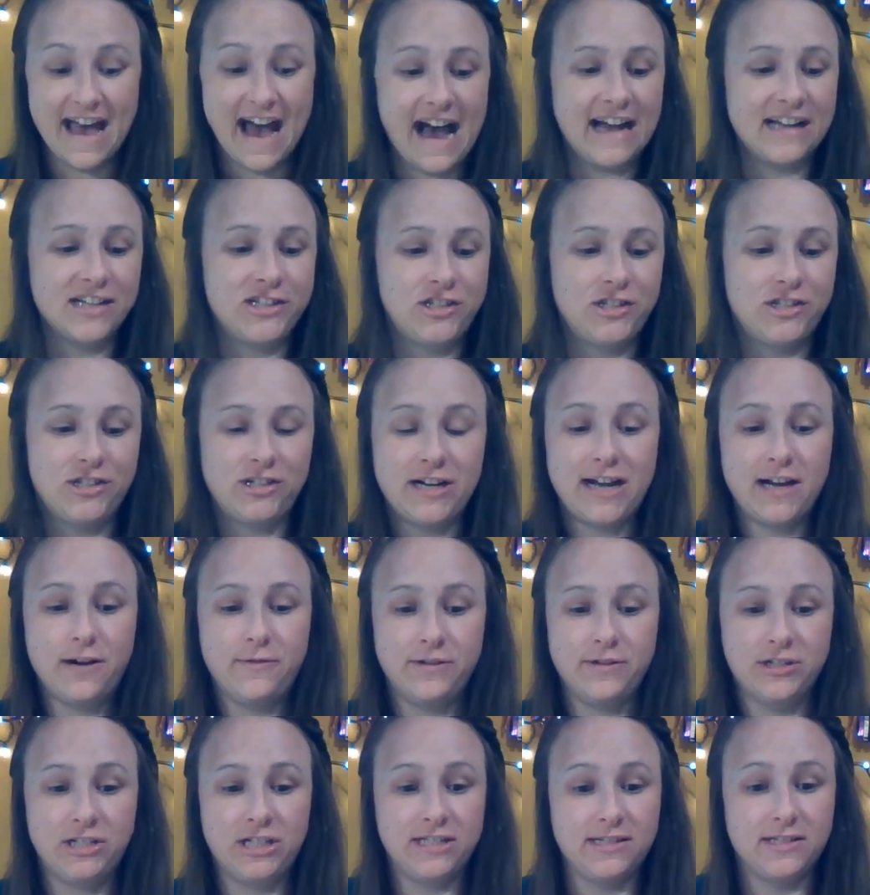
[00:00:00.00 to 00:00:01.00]

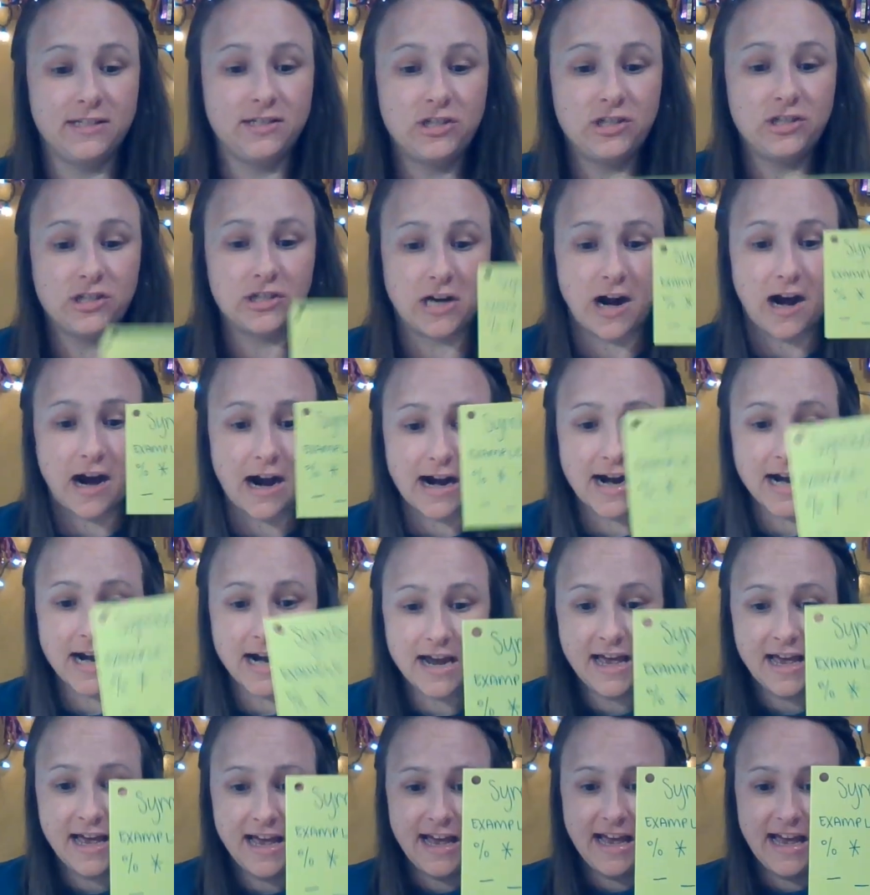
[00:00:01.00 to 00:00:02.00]
Asterisk, which is a
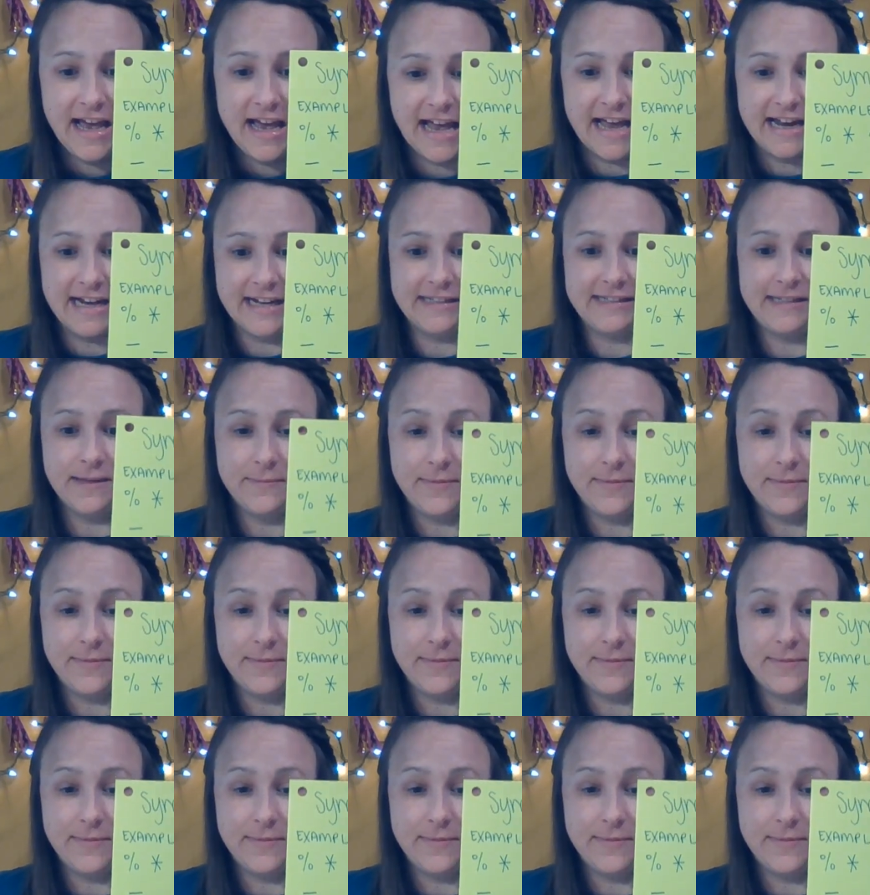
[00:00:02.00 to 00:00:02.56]
star, and it's